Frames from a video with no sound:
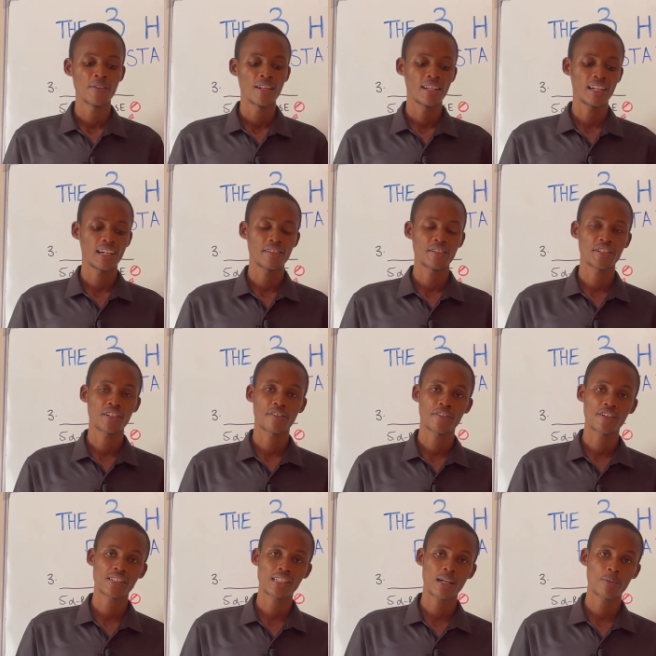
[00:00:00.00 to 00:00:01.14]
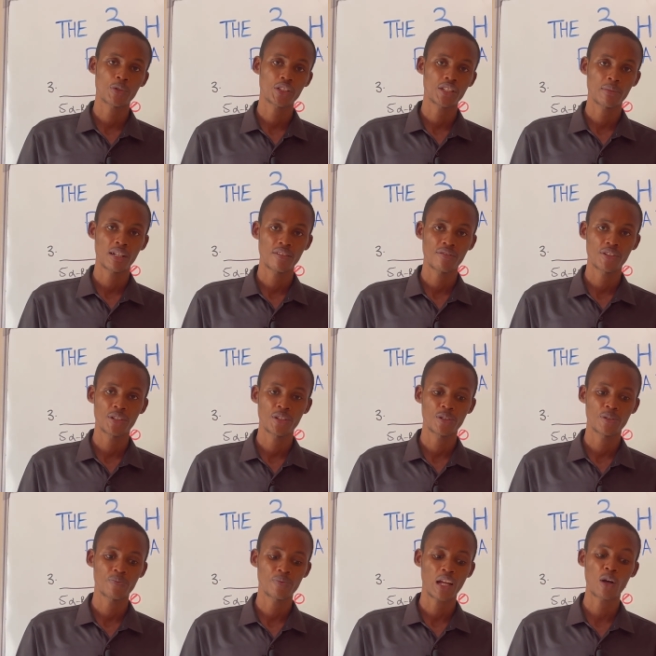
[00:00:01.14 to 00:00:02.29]
Now, if it is your first time watching my video,
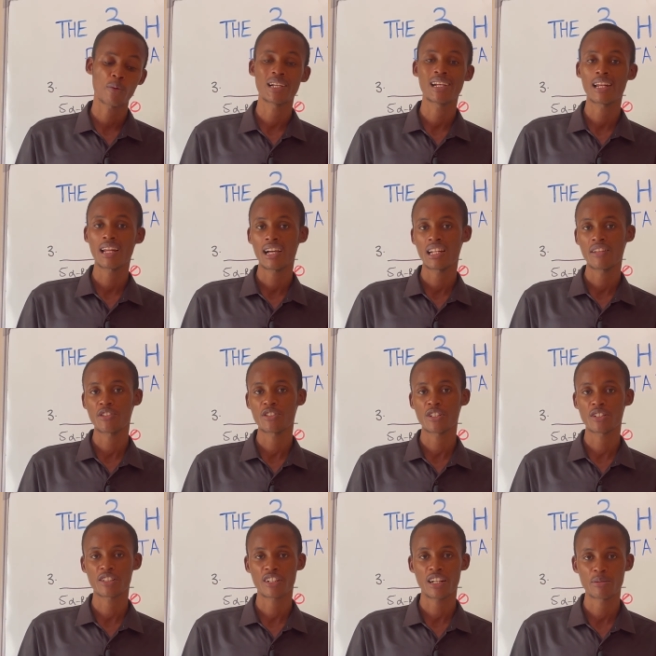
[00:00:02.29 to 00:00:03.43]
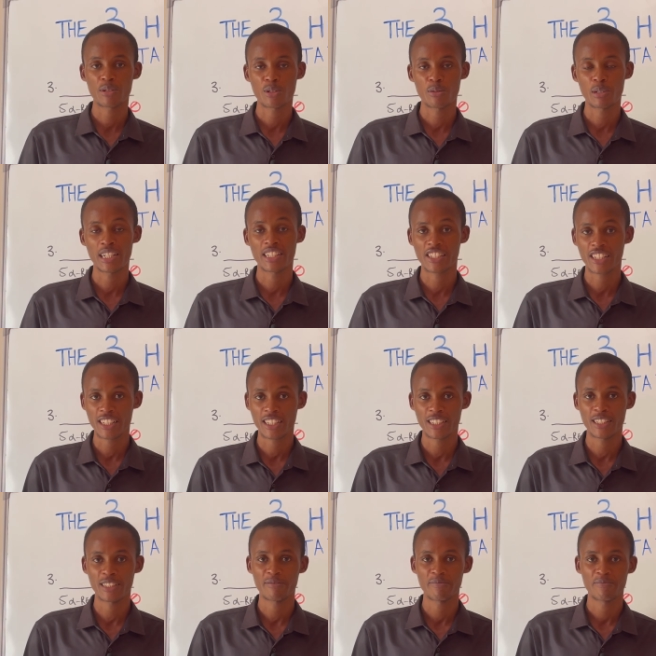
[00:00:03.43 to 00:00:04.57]
I'll be glad if you subscribe to my channel.